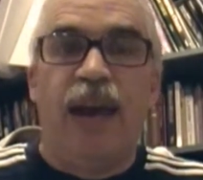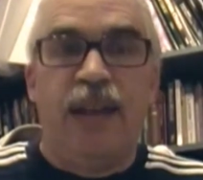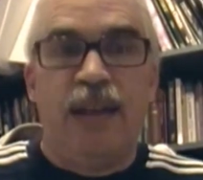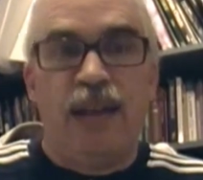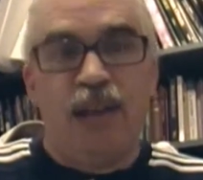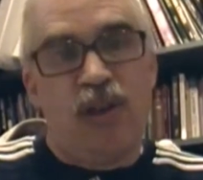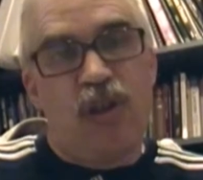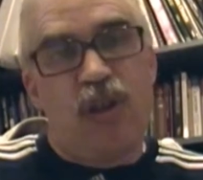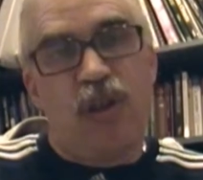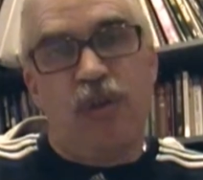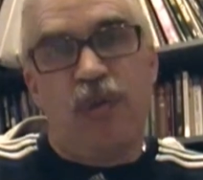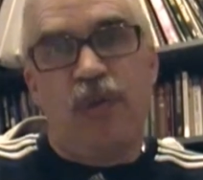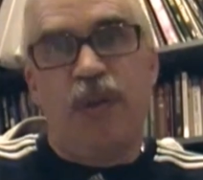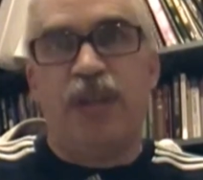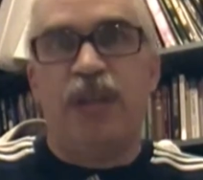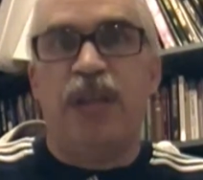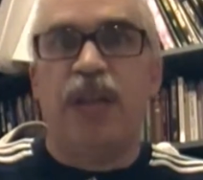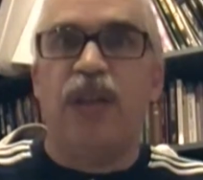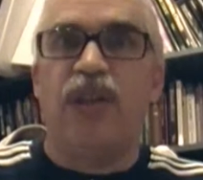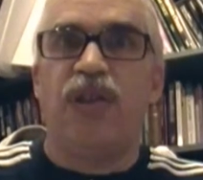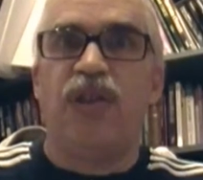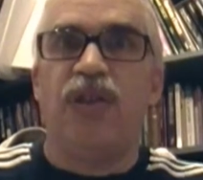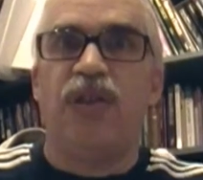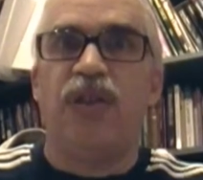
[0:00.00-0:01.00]
And it showed
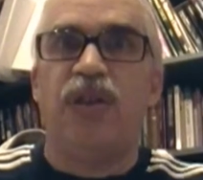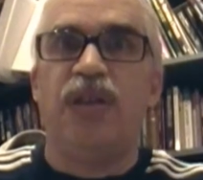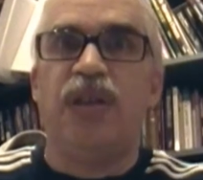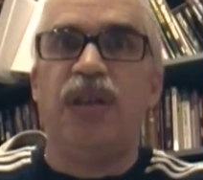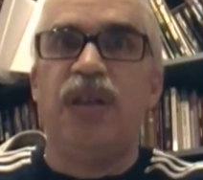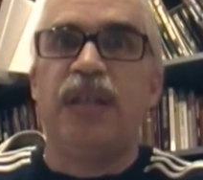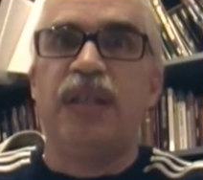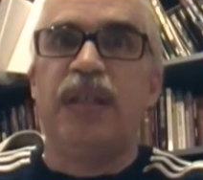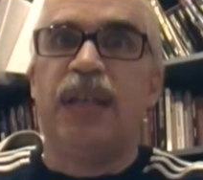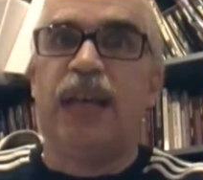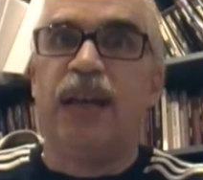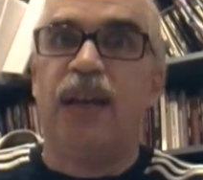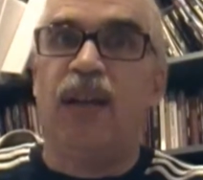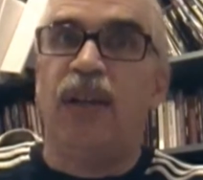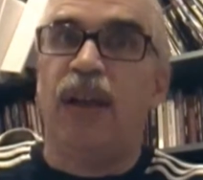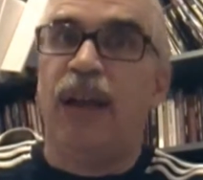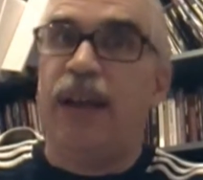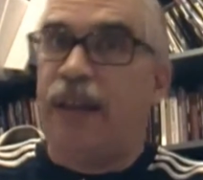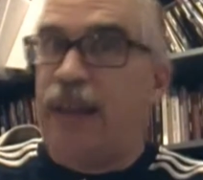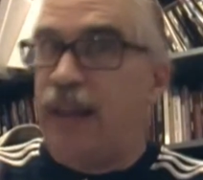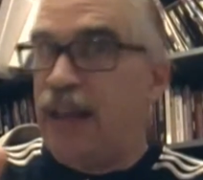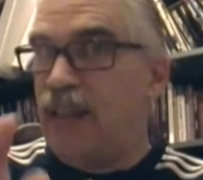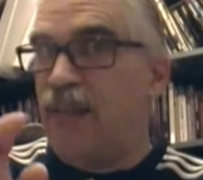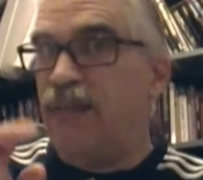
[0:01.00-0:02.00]
attention to detail,
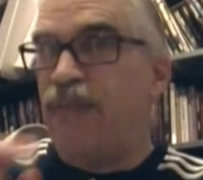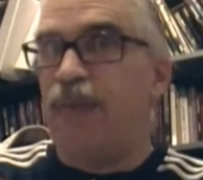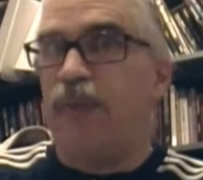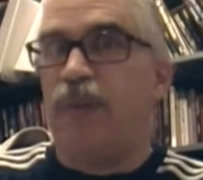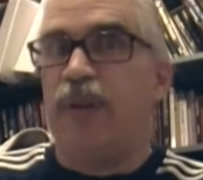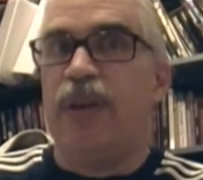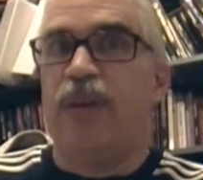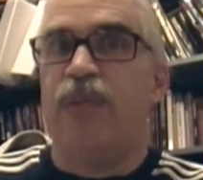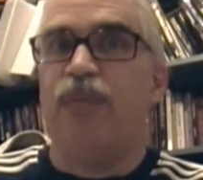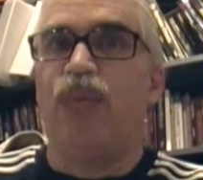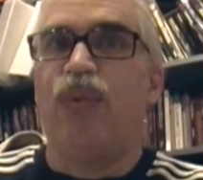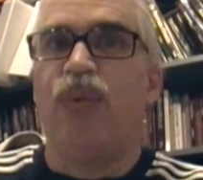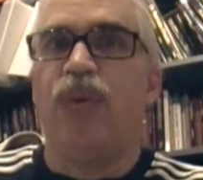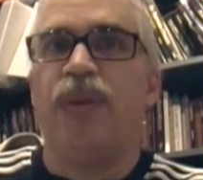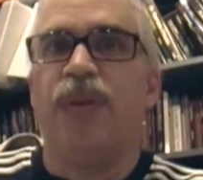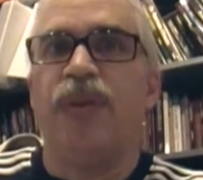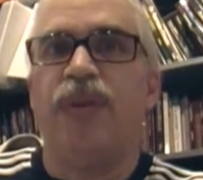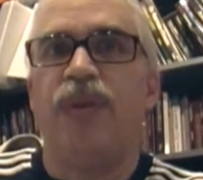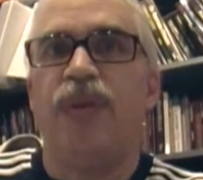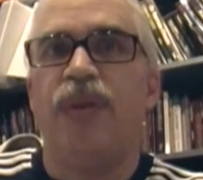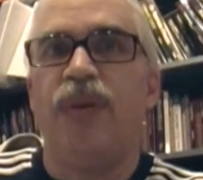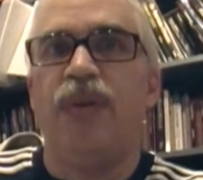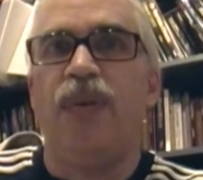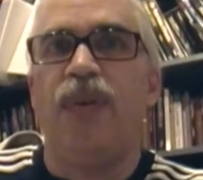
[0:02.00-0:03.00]
and that's very
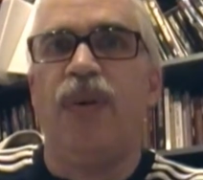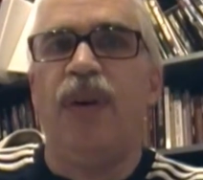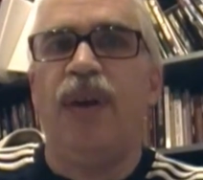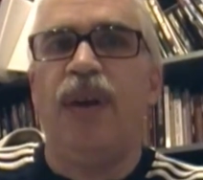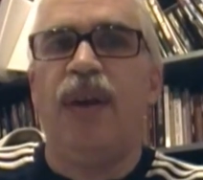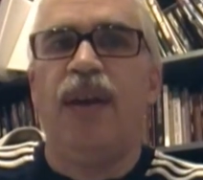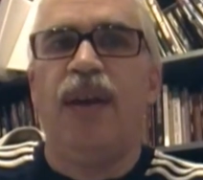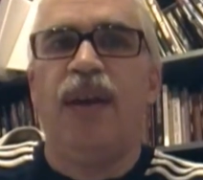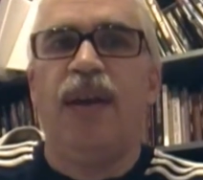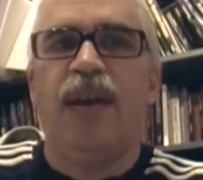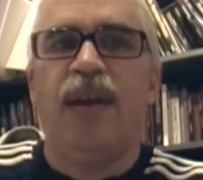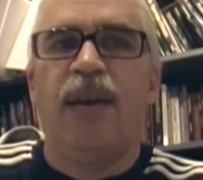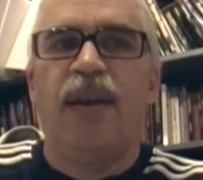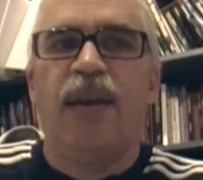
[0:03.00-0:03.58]
important too.